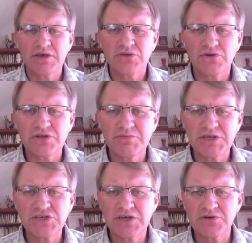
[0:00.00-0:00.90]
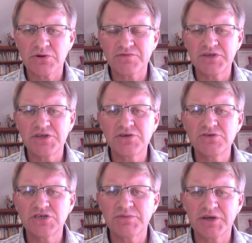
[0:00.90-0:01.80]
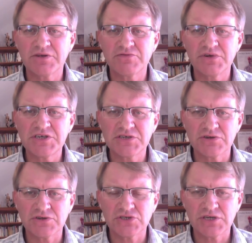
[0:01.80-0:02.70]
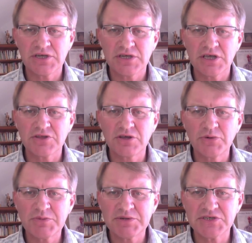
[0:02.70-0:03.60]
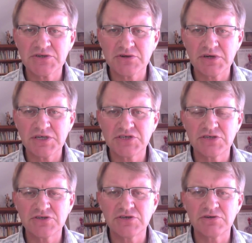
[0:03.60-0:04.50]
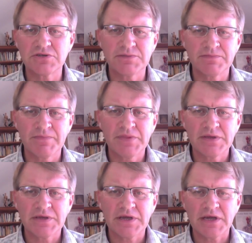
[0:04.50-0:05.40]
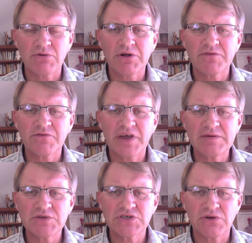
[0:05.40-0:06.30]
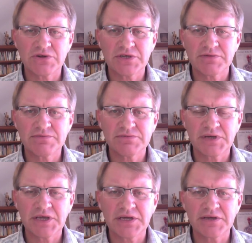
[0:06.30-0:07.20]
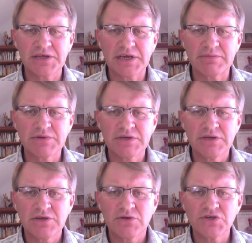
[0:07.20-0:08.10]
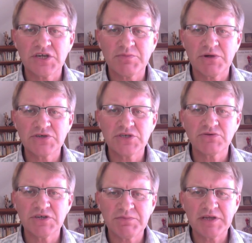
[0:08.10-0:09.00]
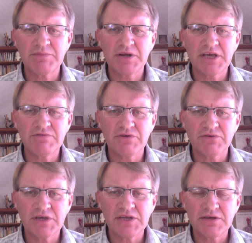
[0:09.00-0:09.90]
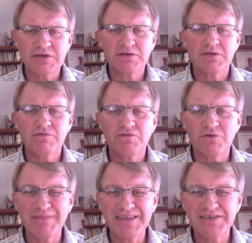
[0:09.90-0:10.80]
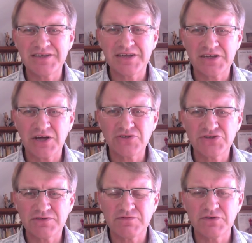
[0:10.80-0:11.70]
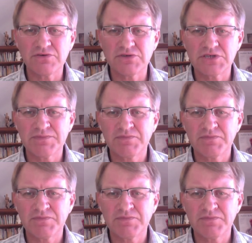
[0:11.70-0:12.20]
Dr. Metchnikoff did a huge amount of research at the Louis Pasteur Institute, uh, quite a famous doctor and uh, also a person who was a big believer in fermented and cultured foods.